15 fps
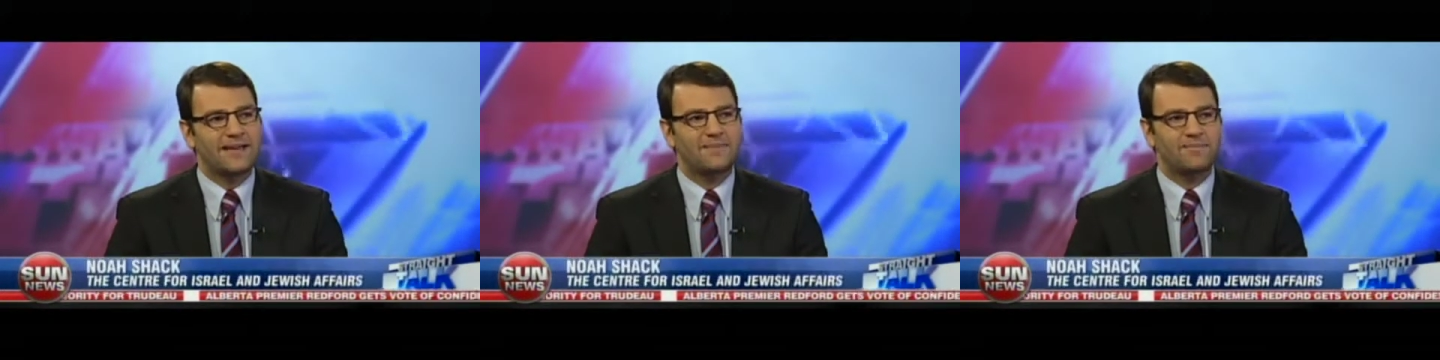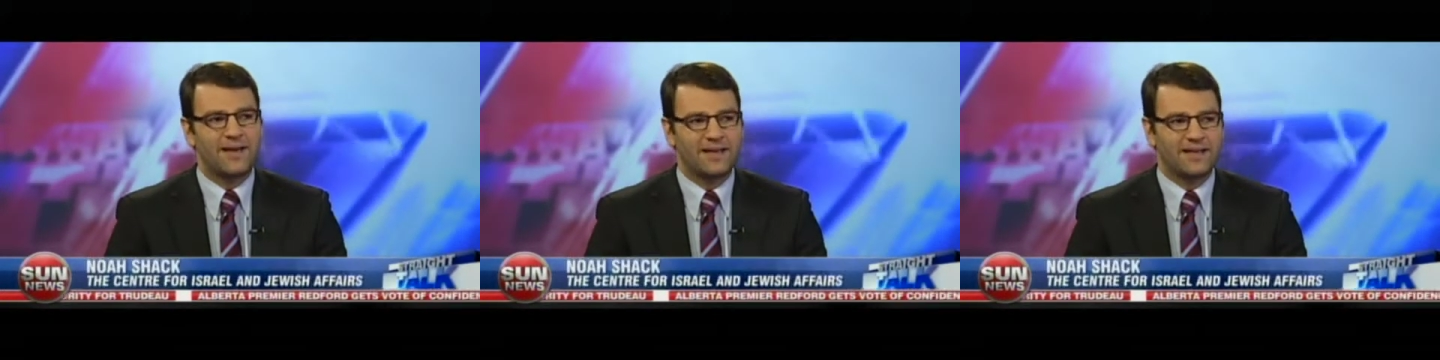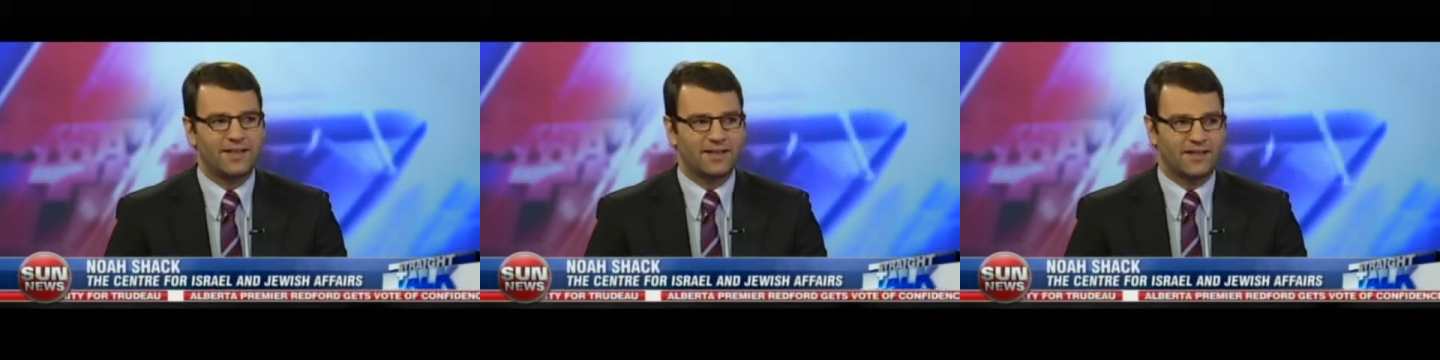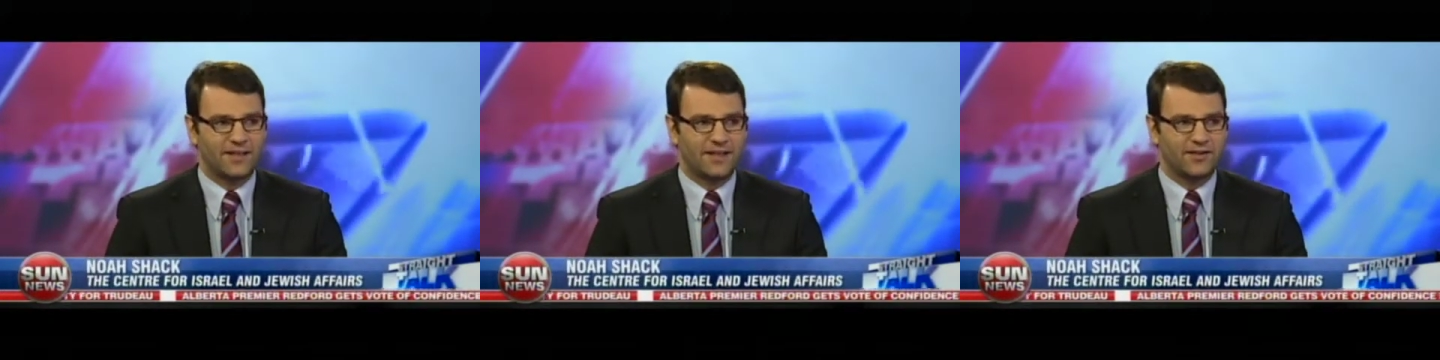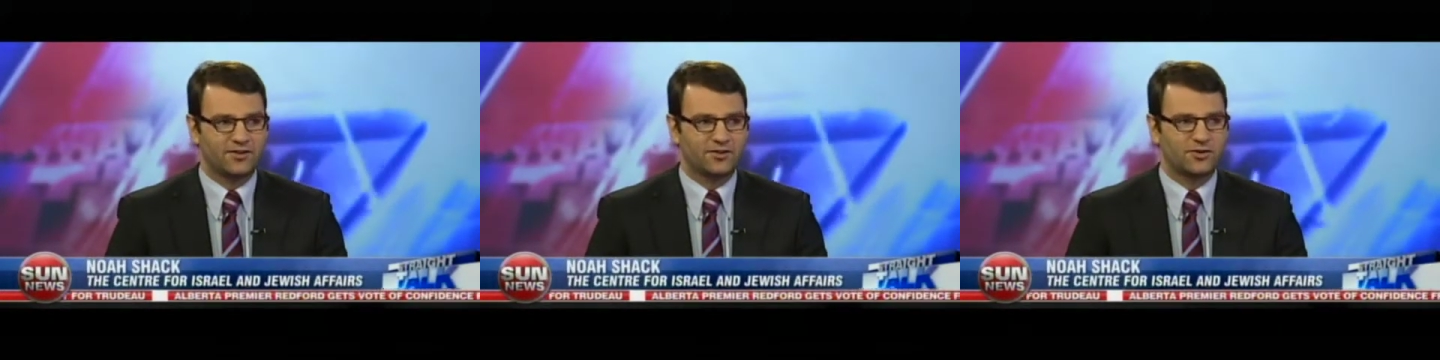many
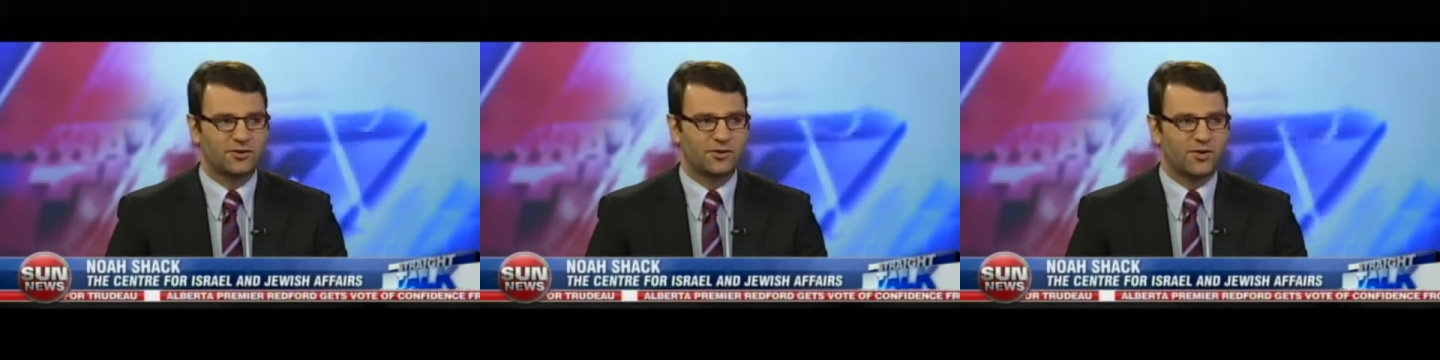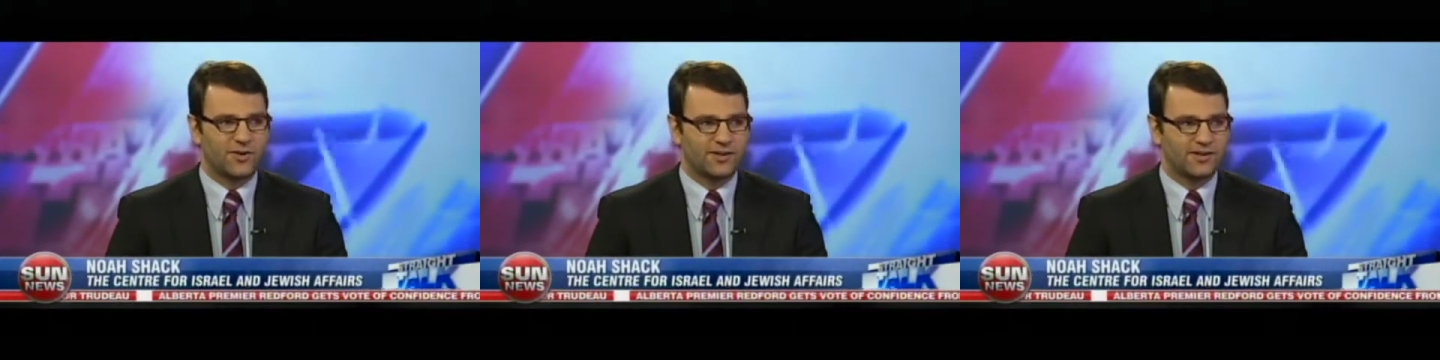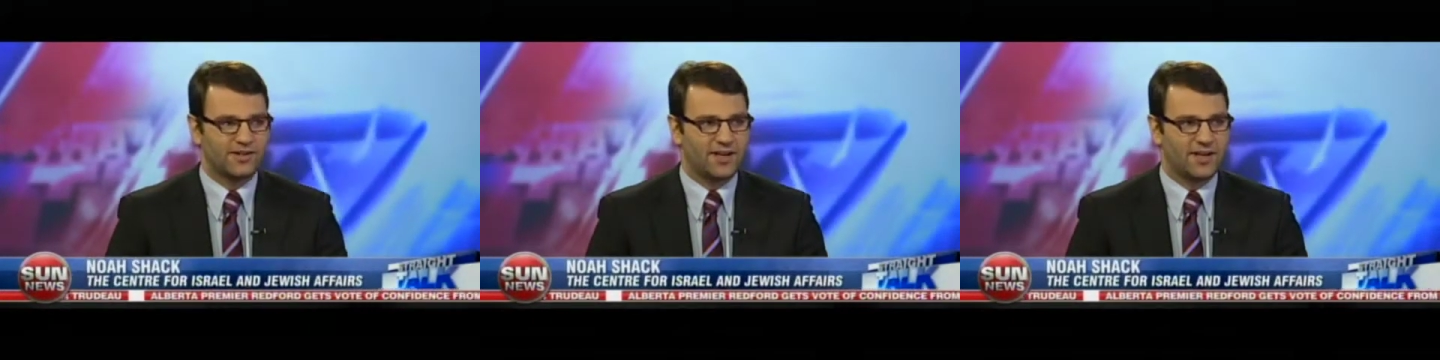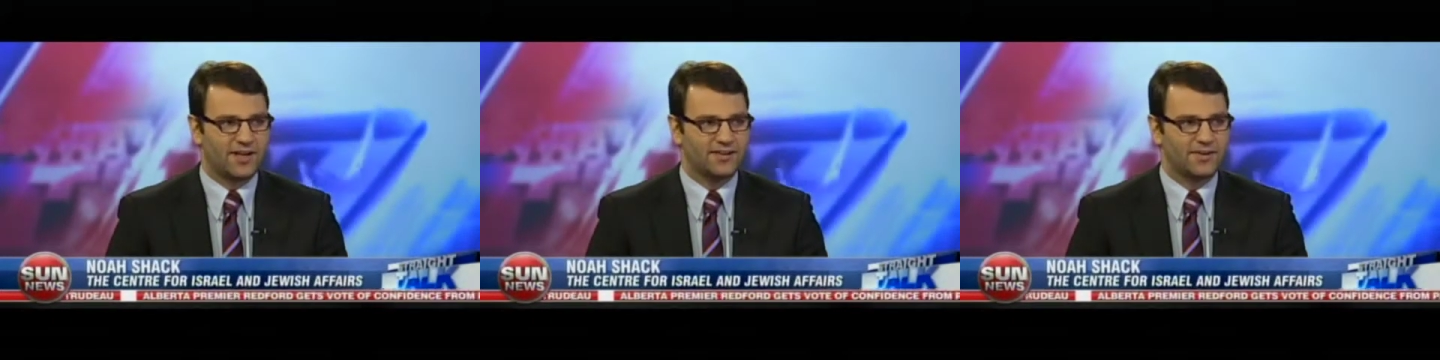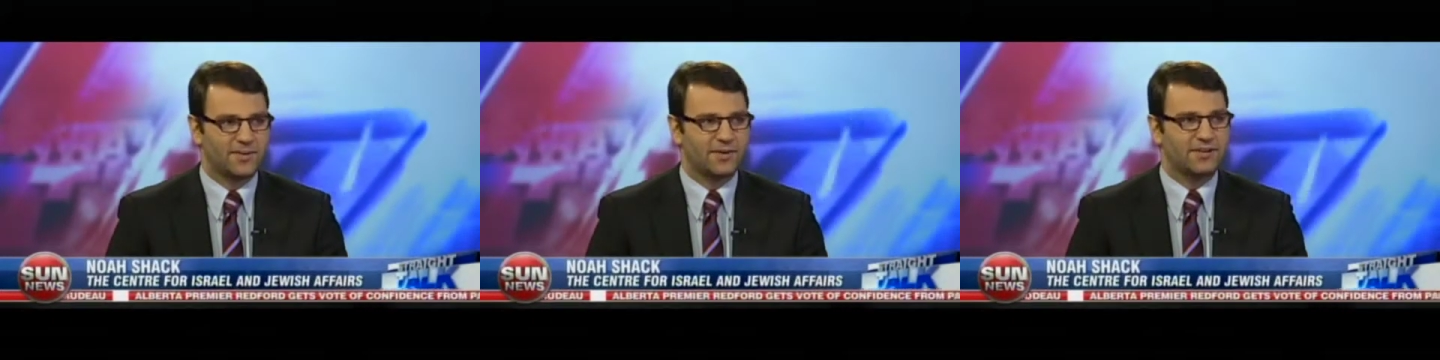things to
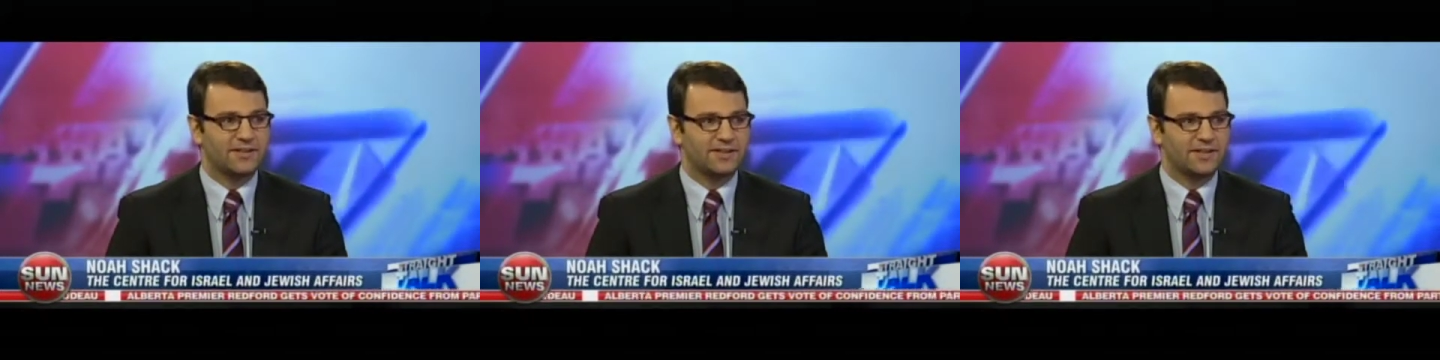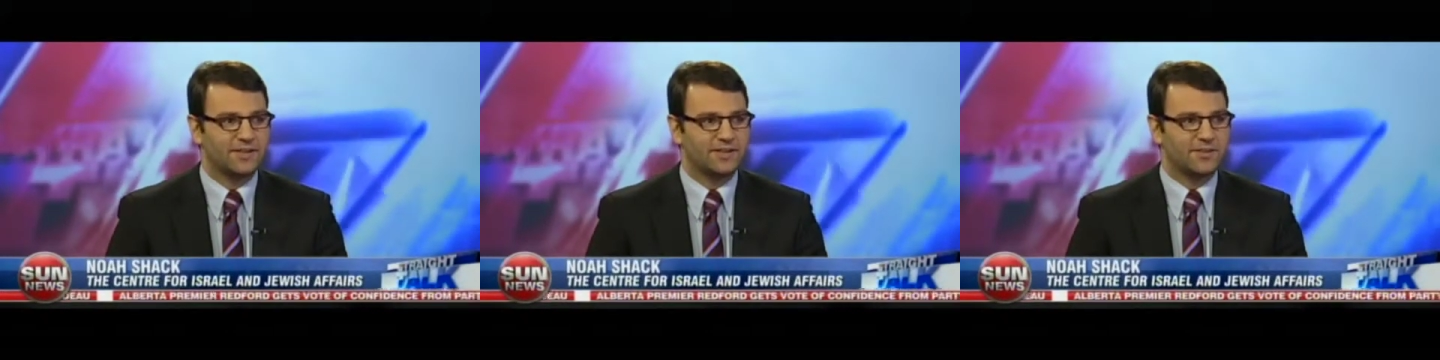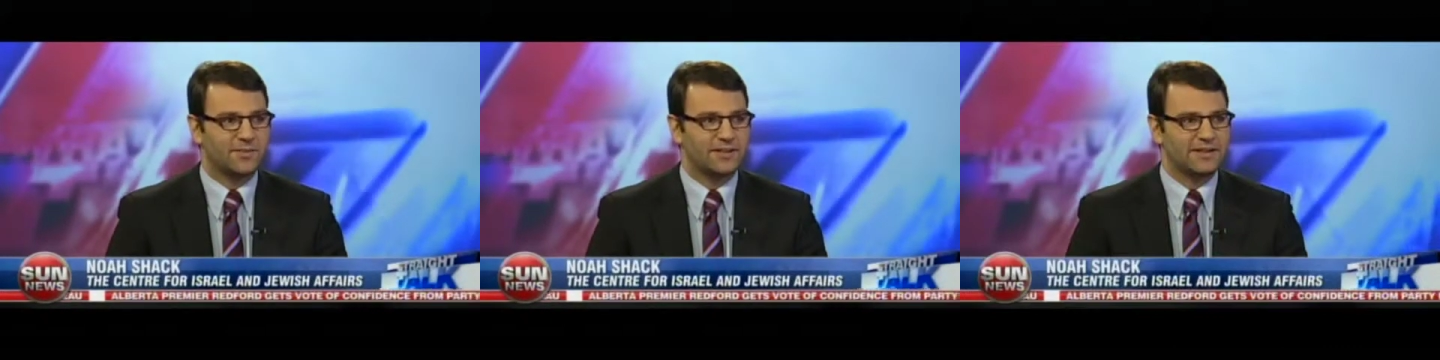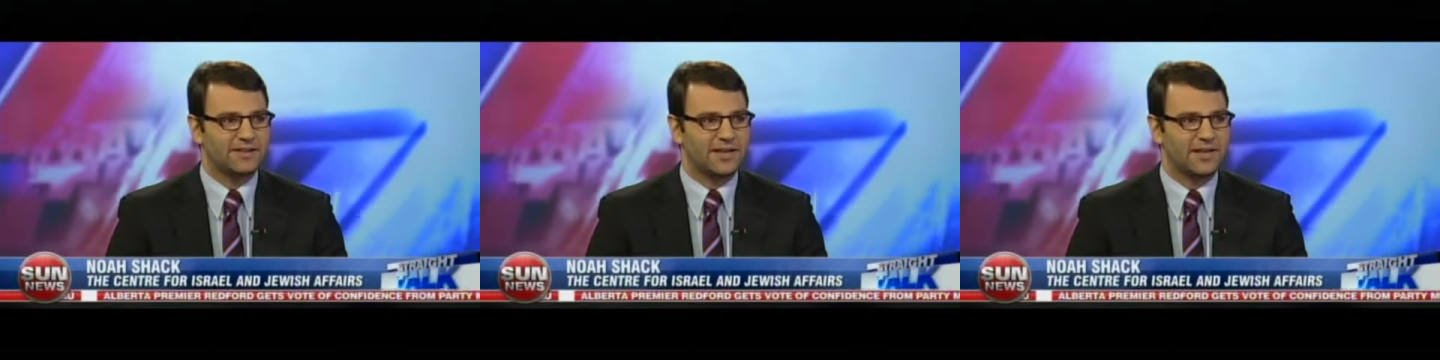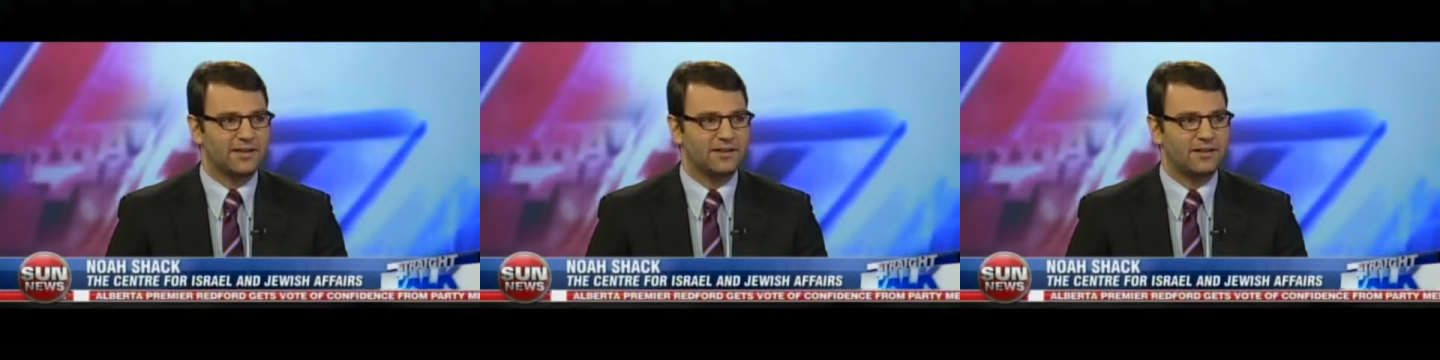criticize about the deal that's been
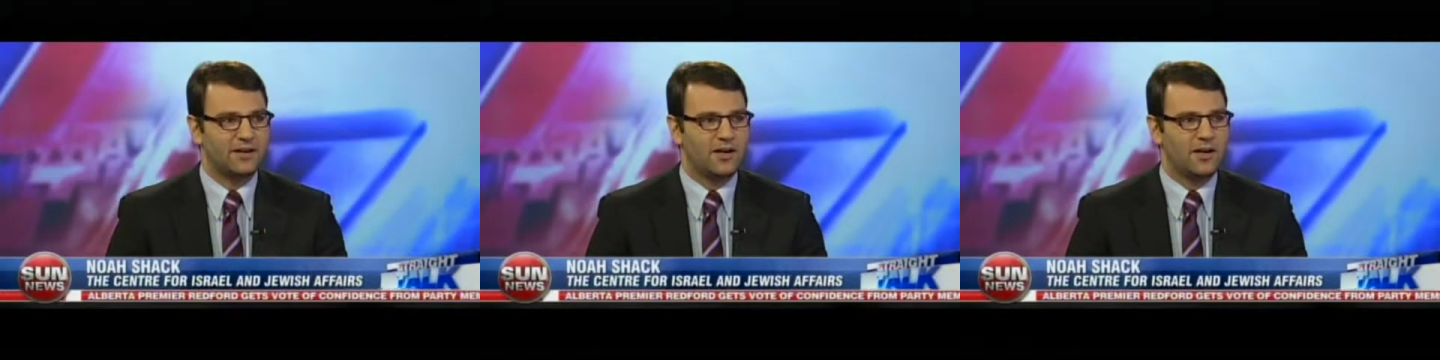done.